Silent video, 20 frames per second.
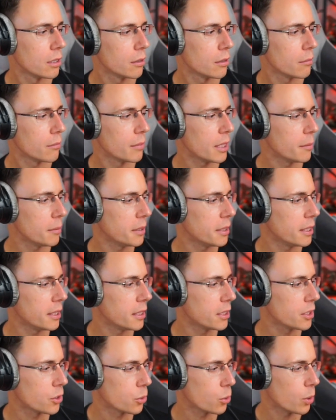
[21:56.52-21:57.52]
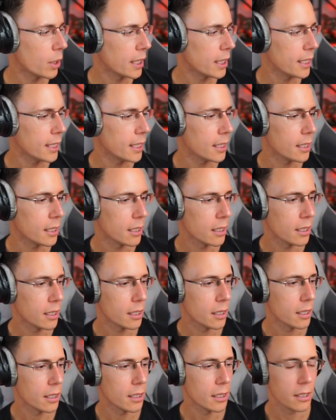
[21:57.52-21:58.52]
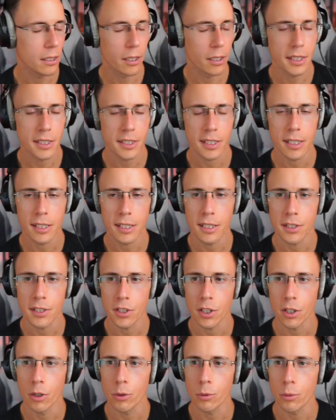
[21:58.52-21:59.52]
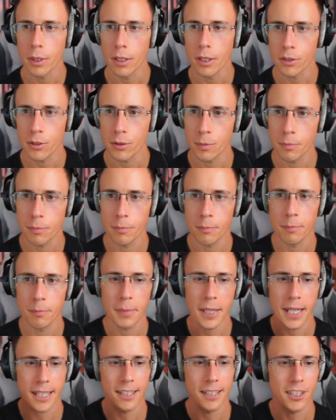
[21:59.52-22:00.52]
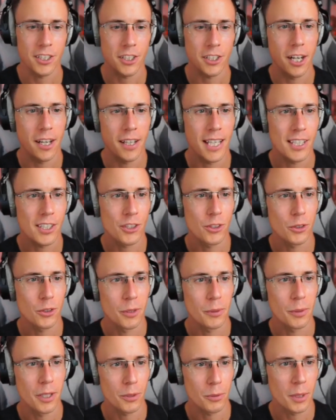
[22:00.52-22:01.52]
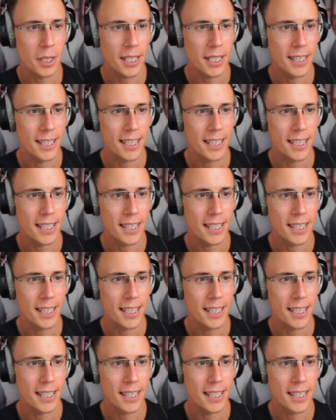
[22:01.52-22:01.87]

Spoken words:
maybe 20, 19 years old, when I was back at the start of that story, when I was working in the